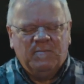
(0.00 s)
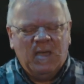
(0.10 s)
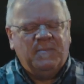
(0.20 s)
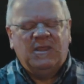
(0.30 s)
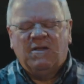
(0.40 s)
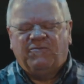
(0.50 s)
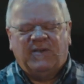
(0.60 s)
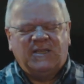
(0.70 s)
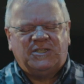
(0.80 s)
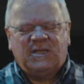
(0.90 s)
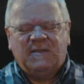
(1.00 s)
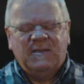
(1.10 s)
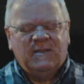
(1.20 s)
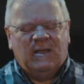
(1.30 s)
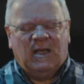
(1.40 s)
Maybe they're facing
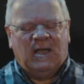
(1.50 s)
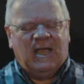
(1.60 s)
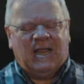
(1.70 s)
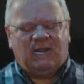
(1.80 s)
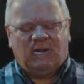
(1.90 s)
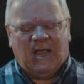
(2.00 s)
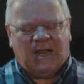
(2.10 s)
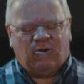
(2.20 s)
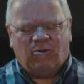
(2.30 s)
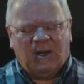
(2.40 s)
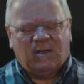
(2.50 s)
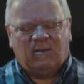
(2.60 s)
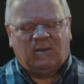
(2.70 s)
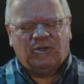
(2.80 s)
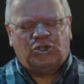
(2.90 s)
a
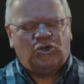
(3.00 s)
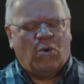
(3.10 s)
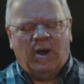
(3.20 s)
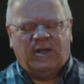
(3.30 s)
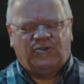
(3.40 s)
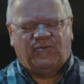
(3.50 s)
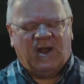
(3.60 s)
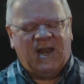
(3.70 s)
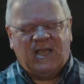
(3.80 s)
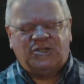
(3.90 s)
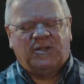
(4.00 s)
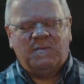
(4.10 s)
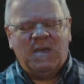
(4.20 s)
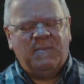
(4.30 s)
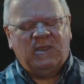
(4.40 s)
critical shortage
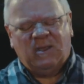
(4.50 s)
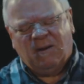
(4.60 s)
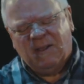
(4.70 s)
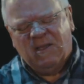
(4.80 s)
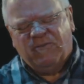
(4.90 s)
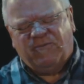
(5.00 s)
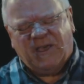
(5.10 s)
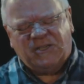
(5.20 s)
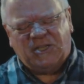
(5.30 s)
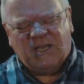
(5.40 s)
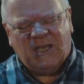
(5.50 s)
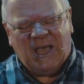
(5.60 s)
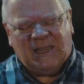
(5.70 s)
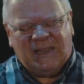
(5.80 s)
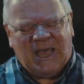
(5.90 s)
financially. Maybe they're facing a